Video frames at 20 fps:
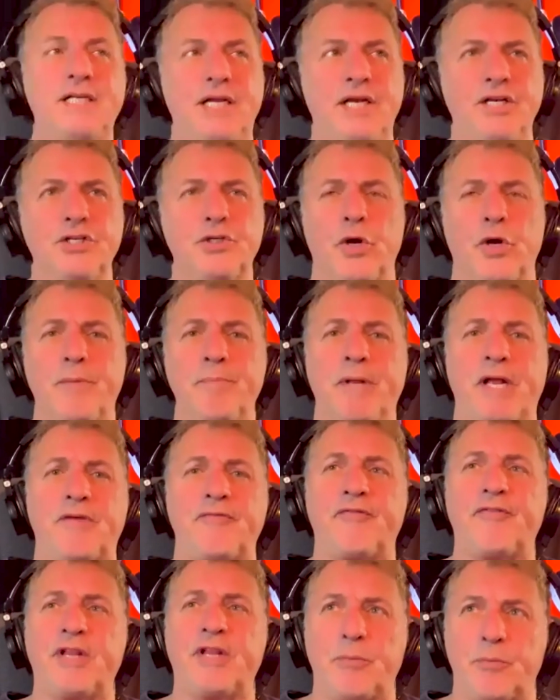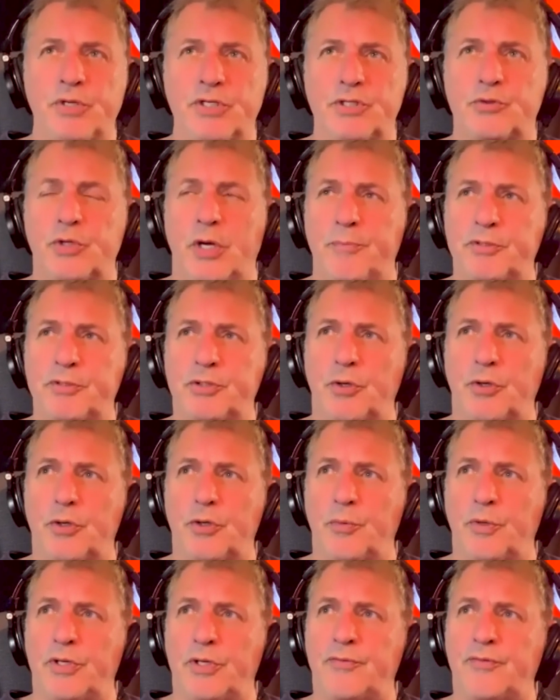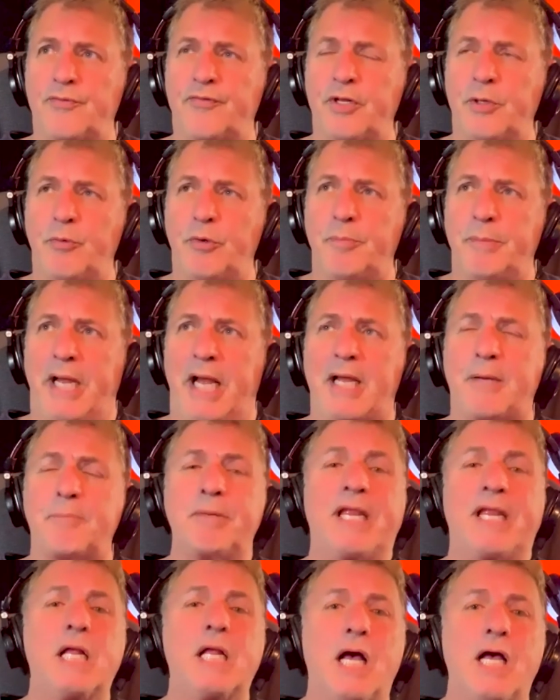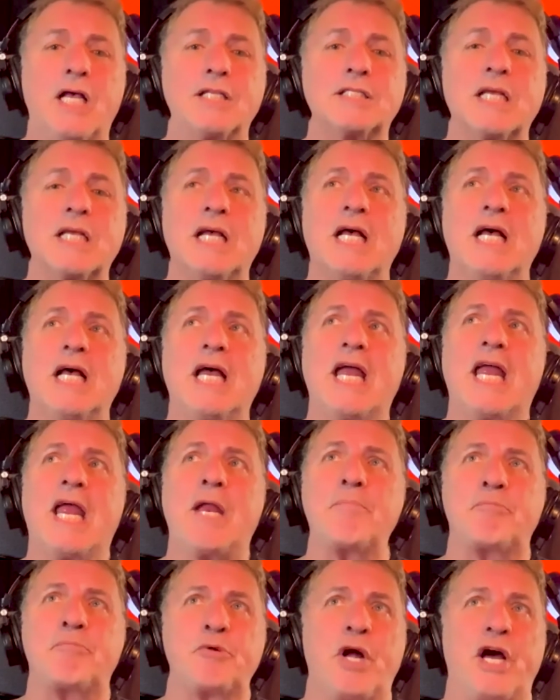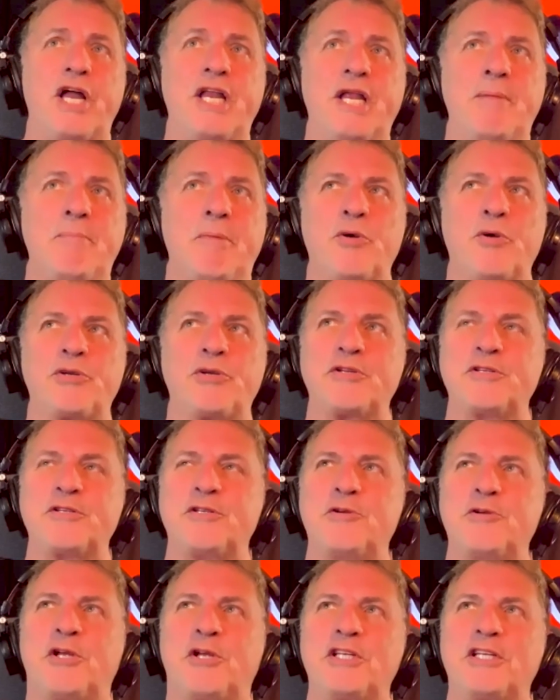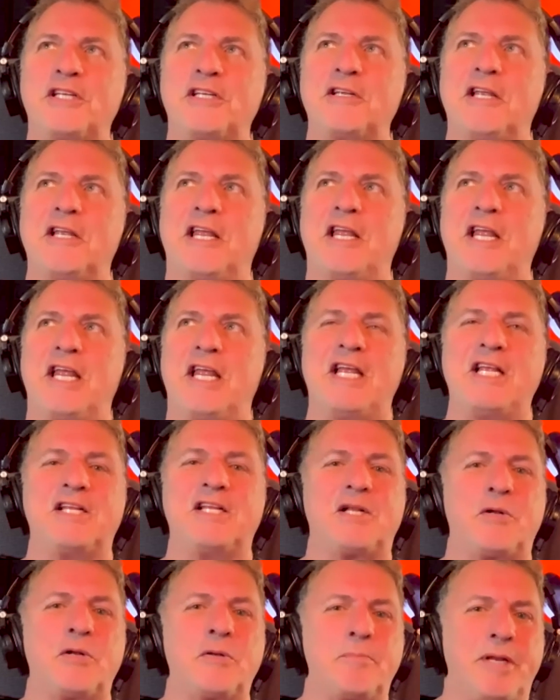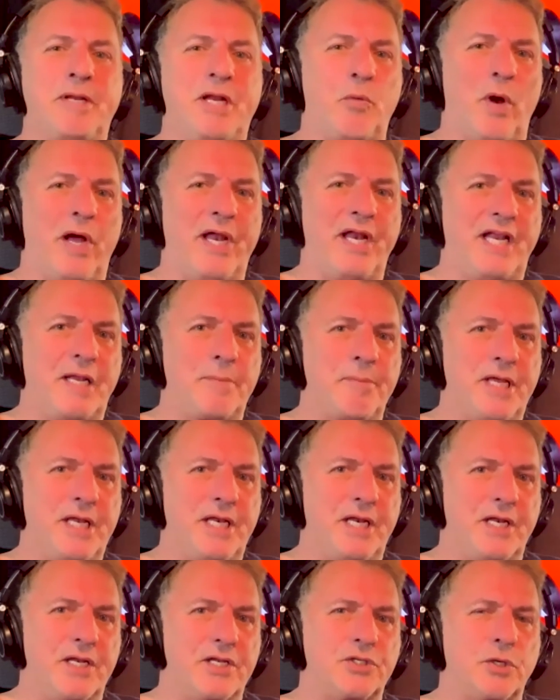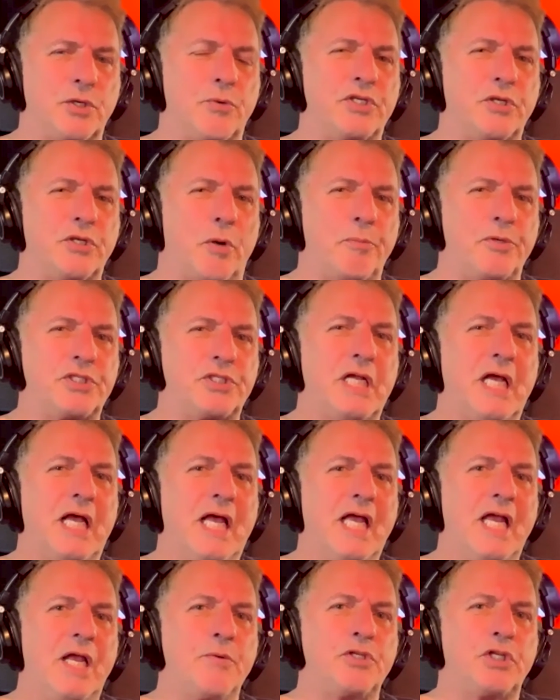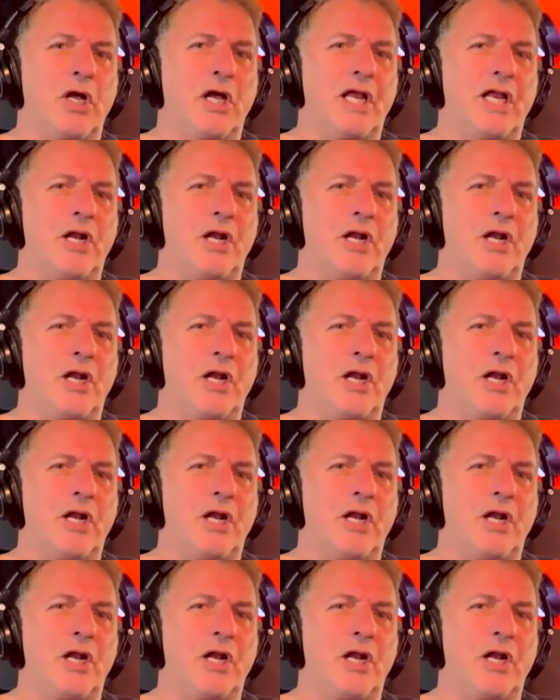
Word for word: enjoy Mick Fleetwood's drum solo with Fleetwood Mac because it brought him out. You could he, he can be quite a comedian. So he's almost he was it